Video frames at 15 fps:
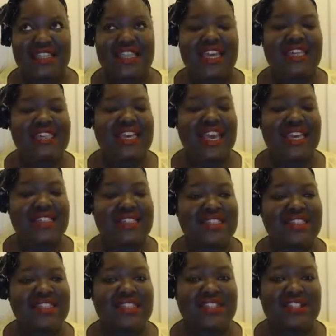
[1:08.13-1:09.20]
that it's had to
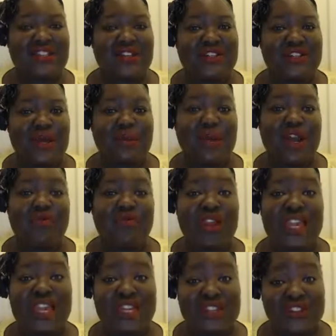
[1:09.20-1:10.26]
teach us about
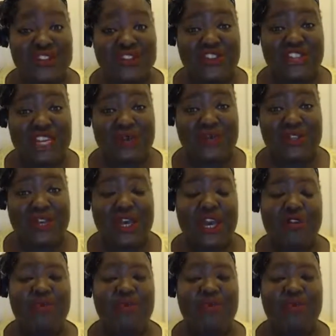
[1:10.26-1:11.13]
relationships.